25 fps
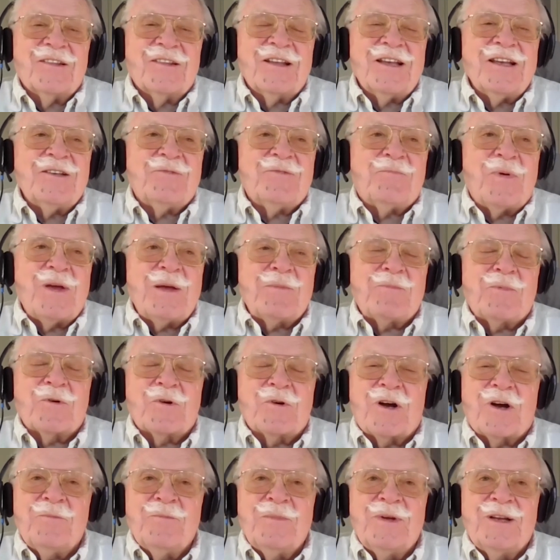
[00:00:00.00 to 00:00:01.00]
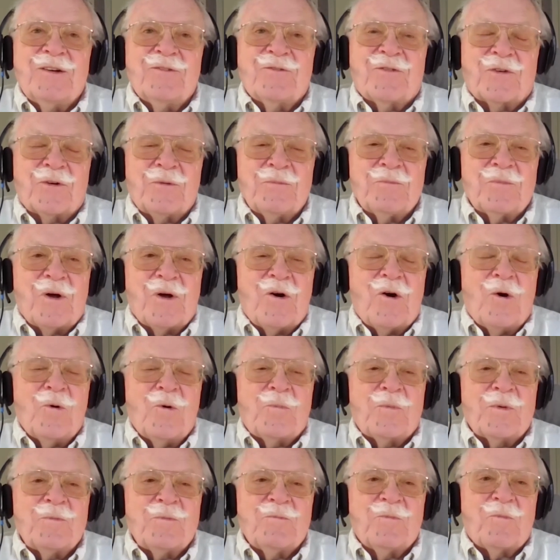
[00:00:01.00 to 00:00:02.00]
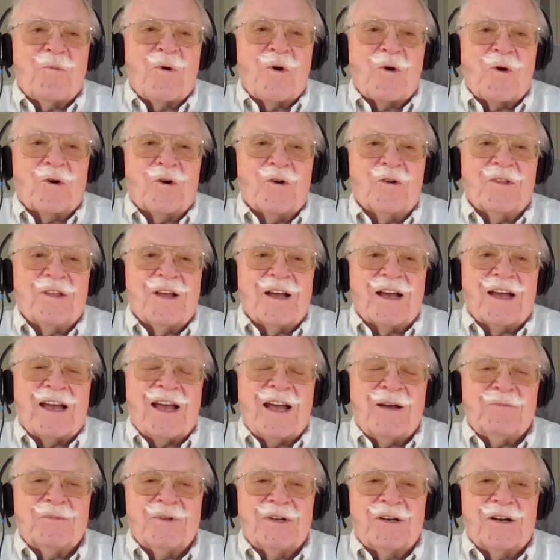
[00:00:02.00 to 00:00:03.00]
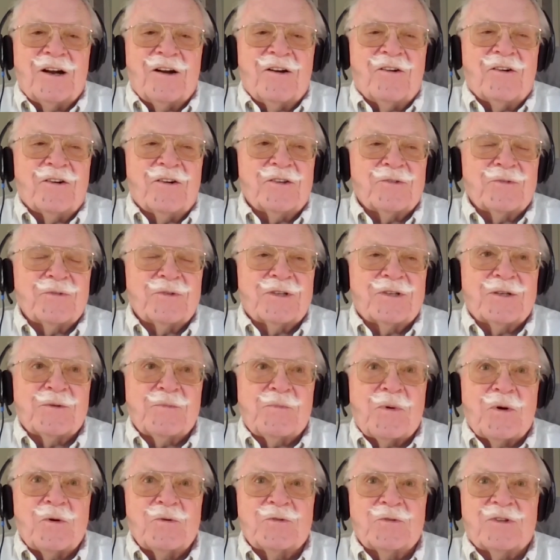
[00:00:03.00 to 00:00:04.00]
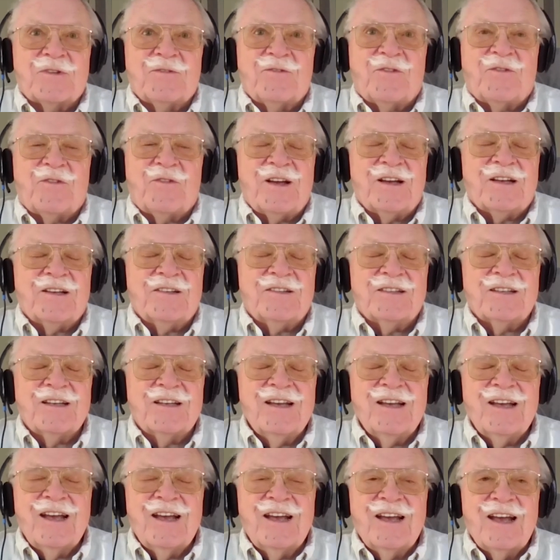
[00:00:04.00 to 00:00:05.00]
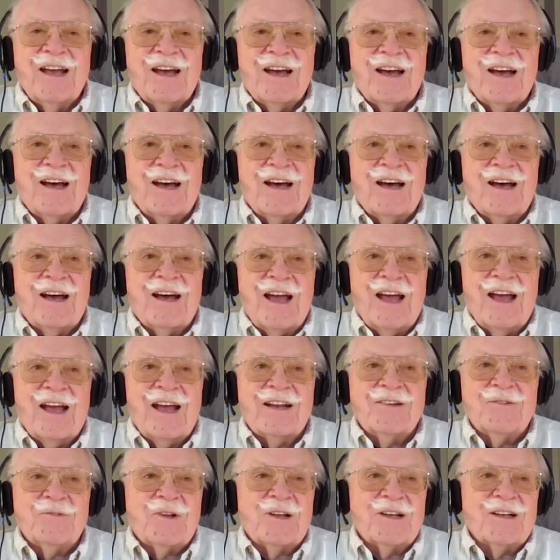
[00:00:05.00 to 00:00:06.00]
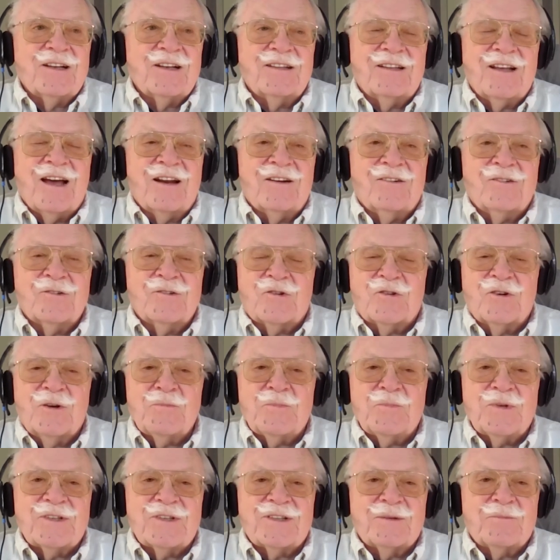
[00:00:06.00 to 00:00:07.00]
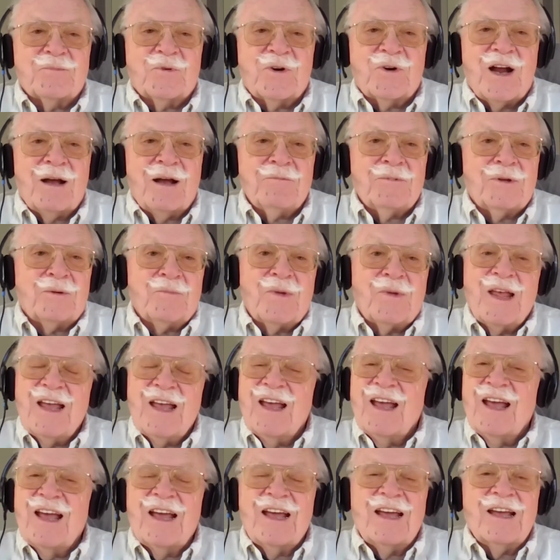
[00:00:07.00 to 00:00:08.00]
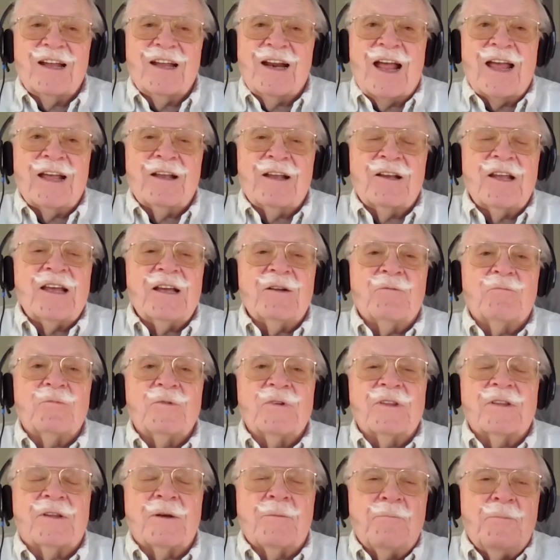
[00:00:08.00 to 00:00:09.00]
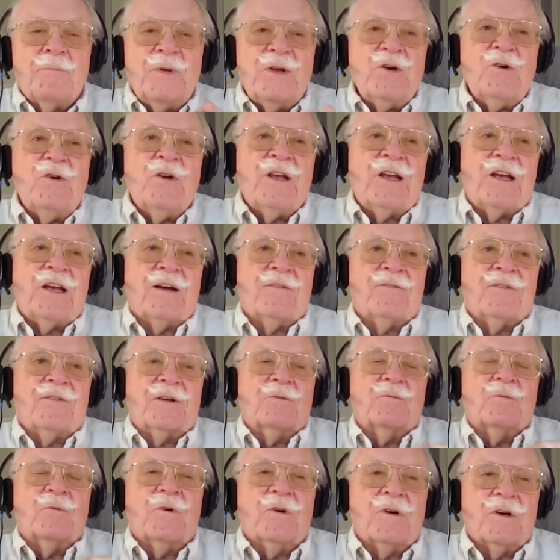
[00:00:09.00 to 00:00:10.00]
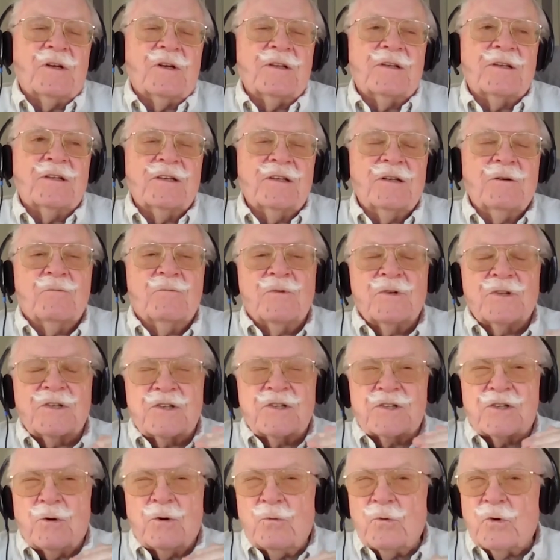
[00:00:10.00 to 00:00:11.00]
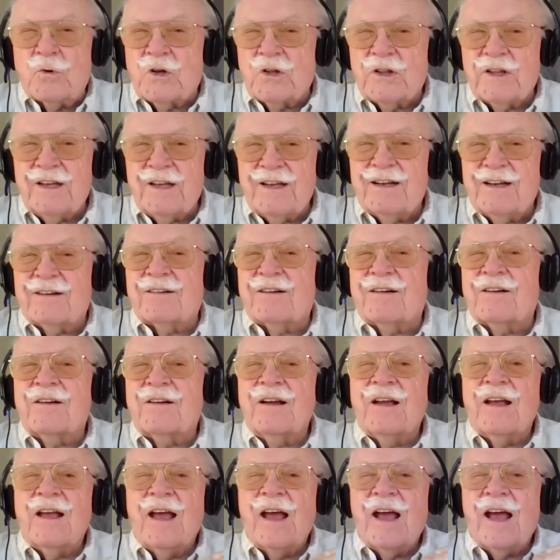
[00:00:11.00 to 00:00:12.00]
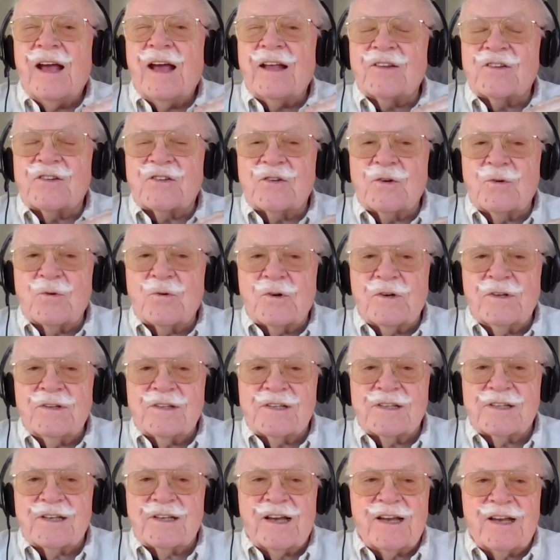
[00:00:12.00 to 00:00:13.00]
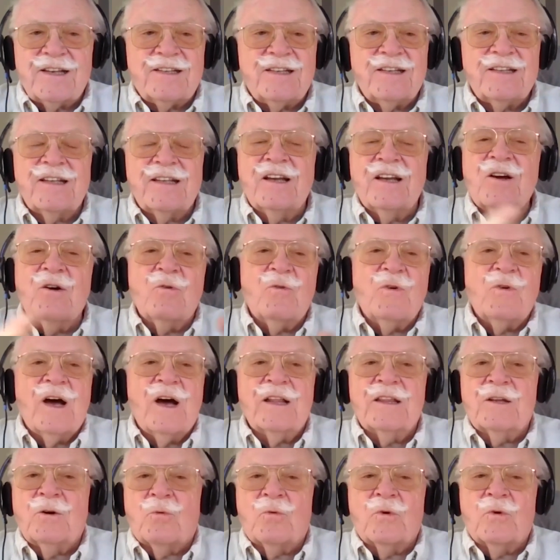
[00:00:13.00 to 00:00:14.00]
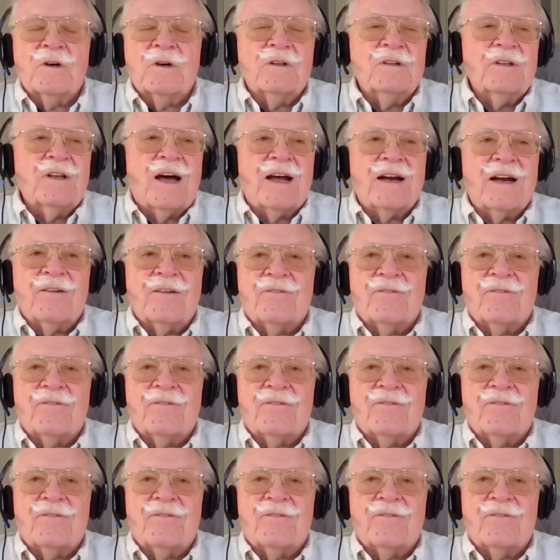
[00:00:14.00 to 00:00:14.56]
These people come in from the open border that Kamala Harris was supposed to fix, Donald Trump is the problem. The beauty of it was so clear and so concise. He didn't go on. There weren't a lot